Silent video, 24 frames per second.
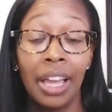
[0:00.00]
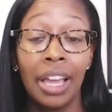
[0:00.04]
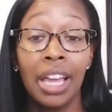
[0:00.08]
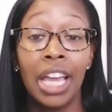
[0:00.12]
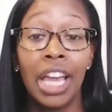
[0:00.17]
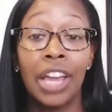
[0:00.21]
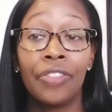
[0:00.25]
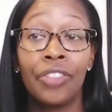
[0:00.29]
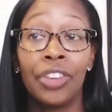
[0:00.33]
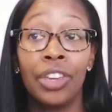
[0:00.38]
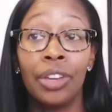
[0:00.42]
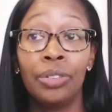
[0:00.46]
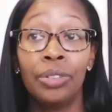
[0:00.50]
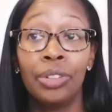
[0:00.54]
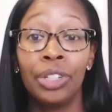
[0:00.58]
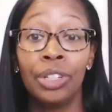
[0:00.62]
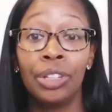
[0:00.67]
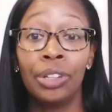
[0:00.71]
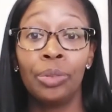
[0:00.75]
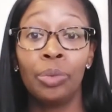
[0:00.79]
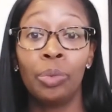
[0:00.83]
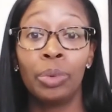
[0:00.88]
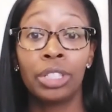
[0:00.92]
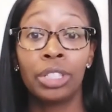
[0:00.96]
If you
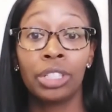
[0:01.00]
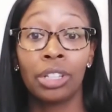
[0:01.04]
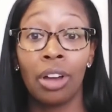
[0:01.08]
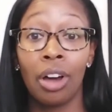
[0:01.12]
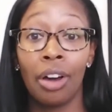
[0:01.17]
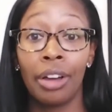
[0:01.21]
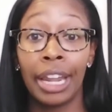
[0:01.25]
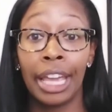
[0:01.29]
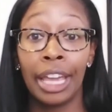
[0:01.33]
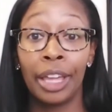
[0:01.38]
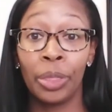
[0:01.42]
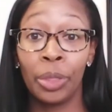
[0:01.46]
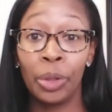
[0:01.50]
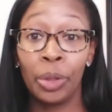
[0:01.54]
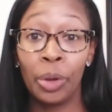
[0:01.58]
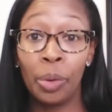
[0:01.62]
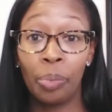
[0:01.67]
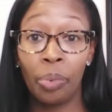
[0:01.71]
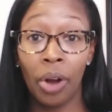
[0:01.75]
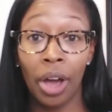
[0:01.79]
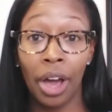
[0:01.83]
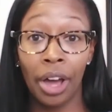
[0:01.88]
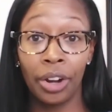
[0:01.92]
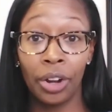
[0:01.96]
do what's called a
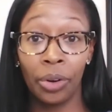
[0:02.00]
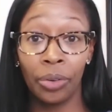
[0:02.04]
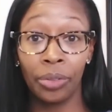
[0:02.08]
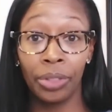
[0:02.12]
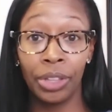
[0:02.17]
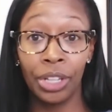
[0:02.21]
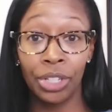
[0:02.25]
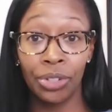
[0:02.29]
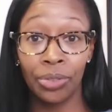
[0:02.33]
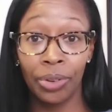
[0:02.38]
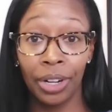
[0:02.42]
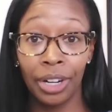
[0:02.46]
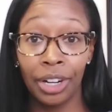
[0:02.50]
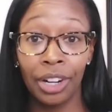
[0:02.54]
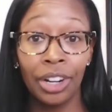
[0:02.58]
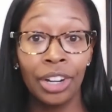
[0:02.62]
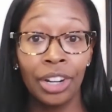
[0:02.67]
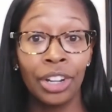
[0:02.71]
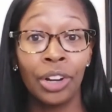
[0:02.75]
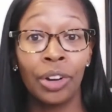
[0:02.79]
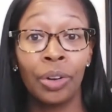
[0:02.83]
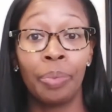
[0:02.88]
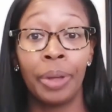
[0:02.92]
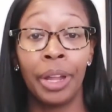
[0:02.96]
Lupron only trigger,
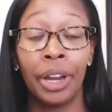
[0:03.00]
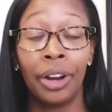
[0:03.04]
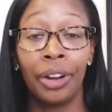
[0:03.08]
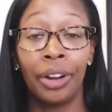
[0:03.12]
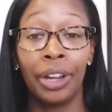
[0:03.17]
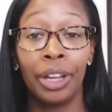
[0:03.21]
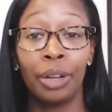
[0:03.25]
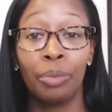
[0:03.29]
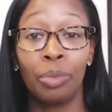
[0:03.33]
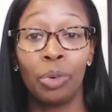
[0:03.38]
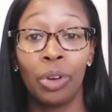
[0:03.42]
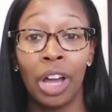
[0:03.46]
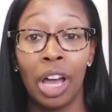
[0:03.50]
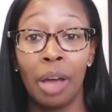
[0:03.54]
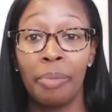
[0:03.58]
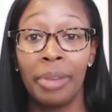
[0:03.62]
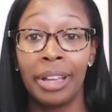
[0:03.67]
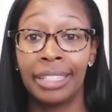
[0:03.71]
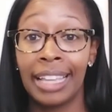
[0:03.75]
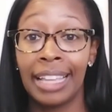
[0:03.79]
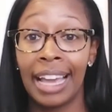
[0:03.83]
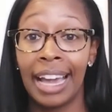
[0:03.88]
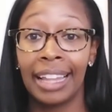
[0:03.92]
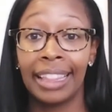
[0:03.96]
your period will come
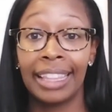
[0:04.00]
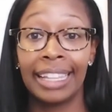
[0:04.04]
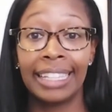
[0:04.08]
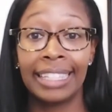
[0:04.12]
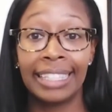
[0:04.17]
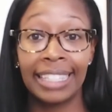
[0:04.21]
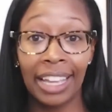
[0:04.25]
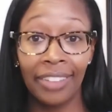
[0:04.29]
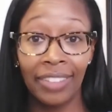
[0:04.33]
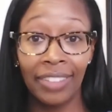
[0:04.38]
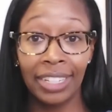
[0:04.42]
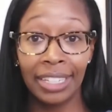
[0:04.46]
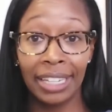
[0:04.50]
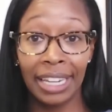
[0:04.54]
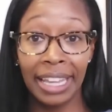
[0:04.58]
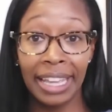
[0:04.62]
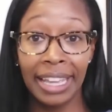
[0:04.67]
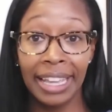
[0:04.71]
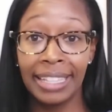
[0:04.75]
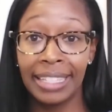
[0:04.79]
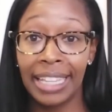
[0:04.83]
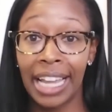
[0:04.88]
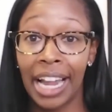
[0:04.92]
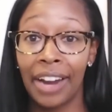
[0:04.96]
exactly seven
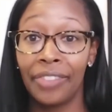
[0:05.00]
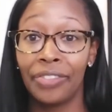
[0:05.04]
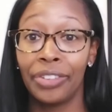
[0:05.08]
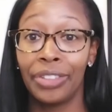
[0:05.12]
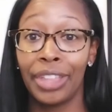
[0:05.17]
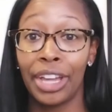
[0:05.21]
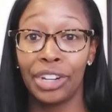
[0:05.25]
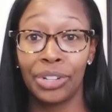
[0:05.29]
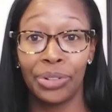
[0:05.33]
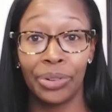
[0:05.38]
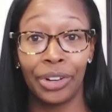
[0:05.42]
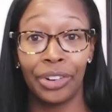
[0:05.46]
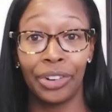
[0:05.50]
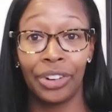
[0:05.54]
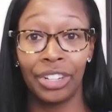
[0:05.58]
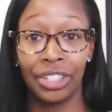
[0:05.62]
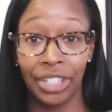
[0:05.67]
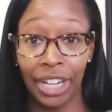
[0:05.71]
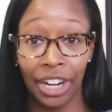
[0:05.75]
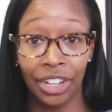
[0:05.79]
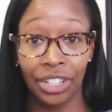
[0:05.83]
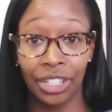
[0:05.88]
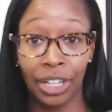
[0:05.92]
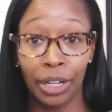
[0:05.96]
days after that trigger
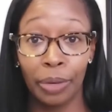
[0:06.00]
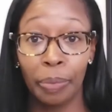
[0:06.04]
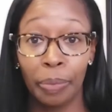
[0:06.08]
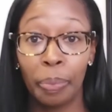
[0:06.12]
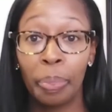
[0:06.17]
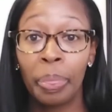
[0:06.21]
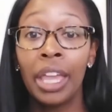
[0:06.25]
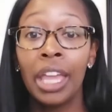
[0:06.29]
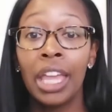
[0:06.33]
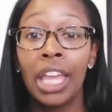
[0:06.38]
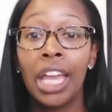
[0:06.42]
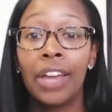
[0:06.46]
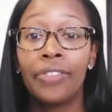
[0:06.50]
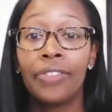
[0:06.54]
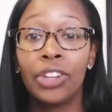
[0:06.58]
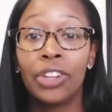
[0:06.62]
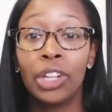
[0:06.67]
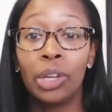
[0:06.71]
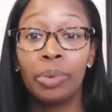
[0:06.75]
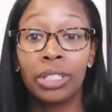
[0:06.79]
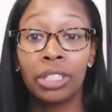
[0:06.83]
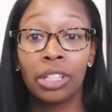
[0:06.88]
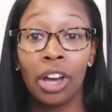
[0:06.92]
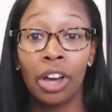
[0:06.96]
injection. If
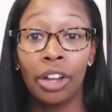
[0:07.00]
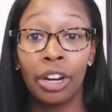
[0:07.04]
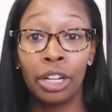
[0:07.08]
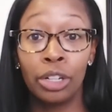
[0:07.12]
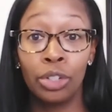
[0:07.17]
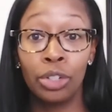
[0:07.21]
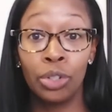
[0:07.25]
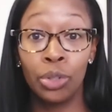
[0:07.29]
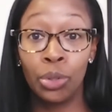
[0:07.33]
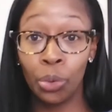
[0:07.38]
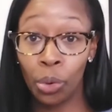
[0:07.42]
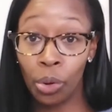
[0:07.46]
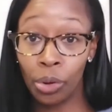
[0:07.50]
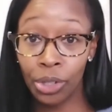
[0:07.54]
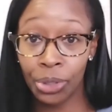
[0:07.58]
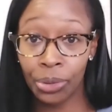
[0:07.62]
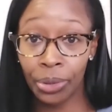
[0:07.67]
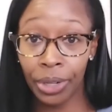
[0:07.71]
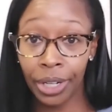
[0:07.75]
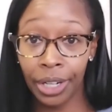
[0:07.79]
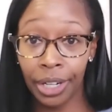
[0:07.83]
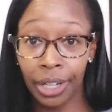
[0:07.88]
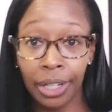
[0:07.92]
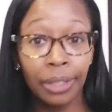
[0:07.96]
you do what's called a dual
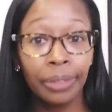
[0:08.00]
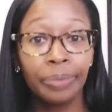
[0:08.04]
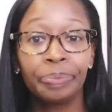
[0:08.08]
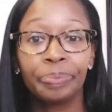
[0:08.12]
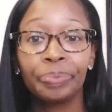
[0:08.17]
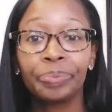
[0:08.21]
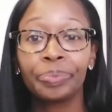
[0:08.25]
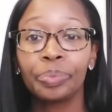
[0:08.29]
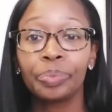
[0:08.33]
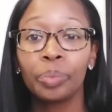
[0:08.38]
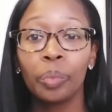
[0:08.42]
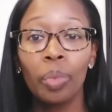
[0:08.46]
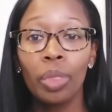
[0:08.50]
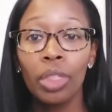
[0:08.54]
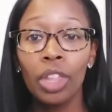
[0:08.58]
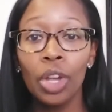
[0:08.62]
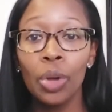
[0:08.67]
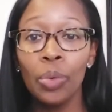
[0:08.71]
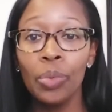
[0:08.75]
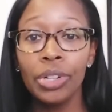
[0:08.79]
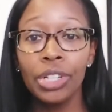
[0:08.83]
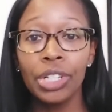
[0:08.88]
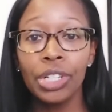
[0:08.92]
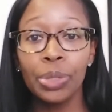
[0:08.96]
trigger,
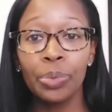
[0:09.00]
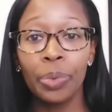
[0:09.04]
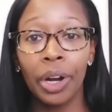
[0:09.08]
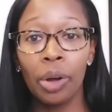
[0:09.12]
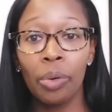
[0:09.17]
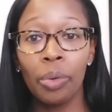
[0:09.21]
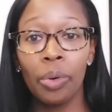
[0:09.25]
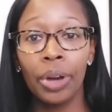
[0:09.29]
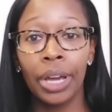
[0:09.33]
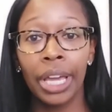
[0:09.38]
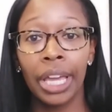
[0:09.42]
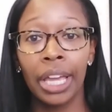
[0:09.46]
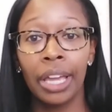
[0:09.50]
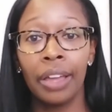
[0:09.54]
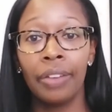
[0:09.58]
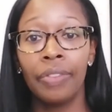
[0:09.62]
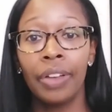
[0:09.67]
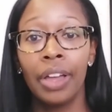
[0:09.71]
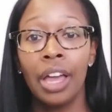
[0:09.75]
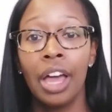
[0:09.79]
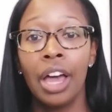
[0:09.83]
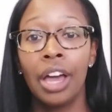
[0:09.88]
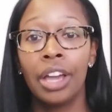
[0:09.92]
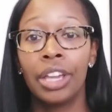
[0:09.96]
which is where we'll give,
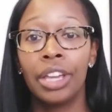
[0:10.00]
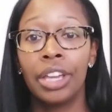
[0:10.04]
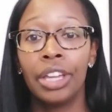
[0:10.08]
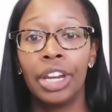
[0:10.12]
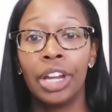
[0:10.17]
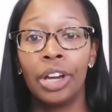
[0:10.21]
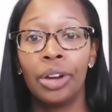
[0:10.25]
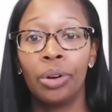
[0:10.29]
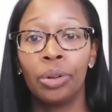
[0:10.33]
you know,